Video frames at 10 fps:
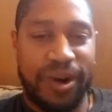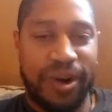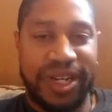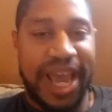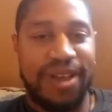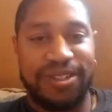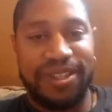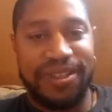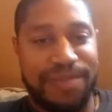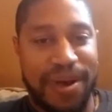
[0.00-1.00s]
down to
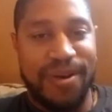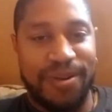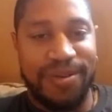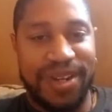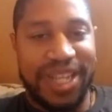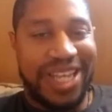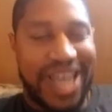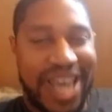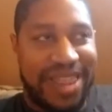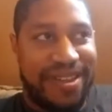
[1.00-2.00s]
the bone,
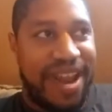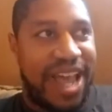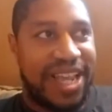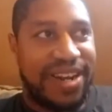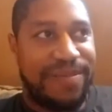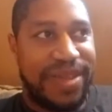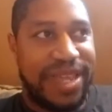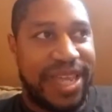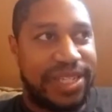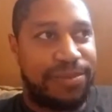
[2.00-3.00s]
and they're not going to be
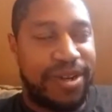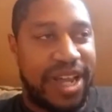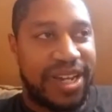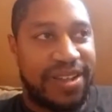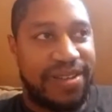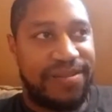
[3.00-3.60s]
as productive,